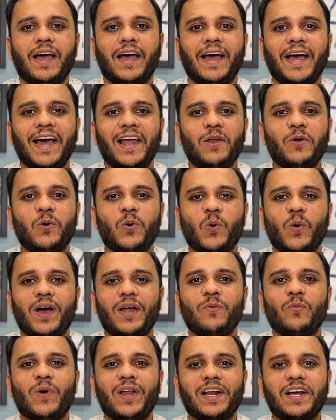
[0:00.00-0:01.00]
Hello
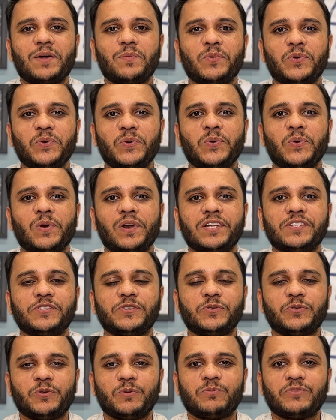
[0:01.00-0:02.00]
and welcome to Gurully's
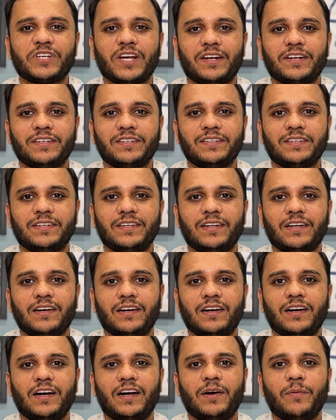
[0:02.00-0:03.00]
YouTube channel.
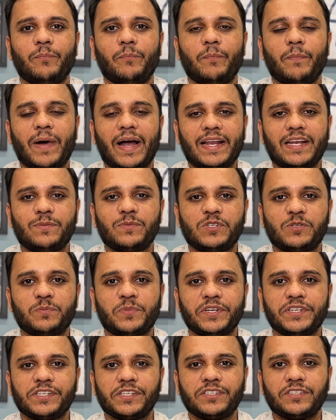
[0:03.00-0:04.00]
My name is
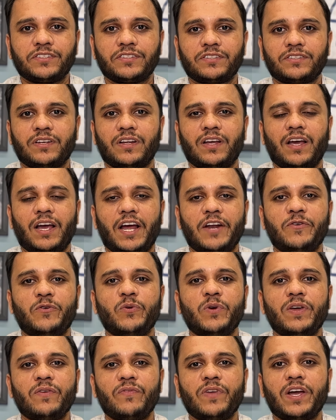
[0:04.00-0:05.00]
Brijesh and
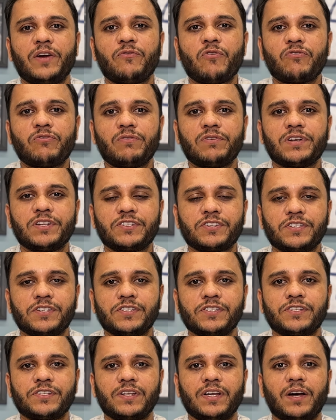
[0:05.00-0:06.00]
today we are going to
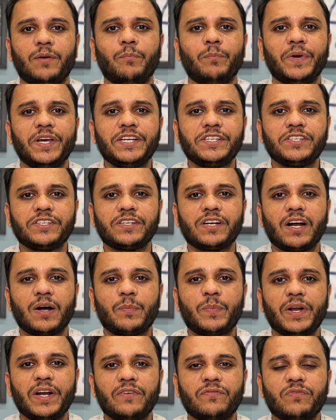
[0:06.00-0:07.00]
discuss a major
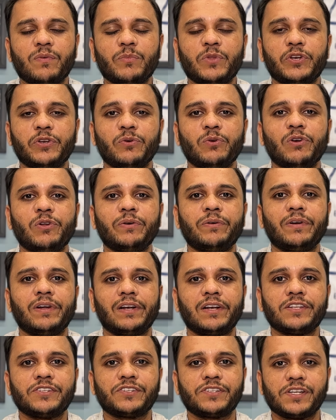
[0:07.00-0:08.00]
update from the Duolingo
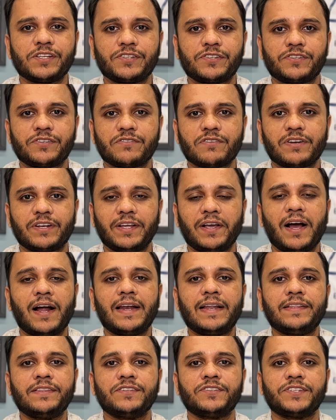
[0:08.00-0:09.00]
English Test
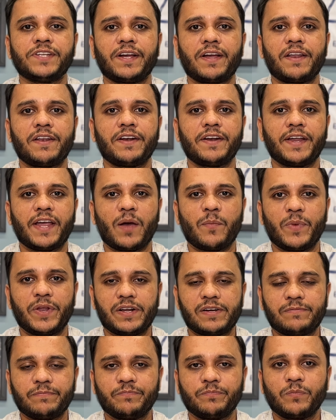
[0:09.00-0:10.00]
regarding the secondary
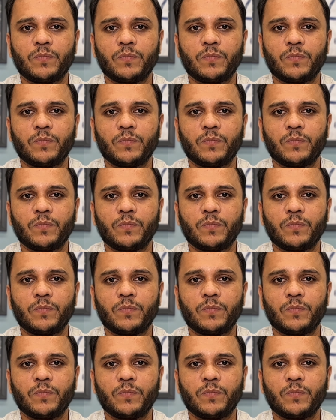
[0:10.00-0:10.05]
camera.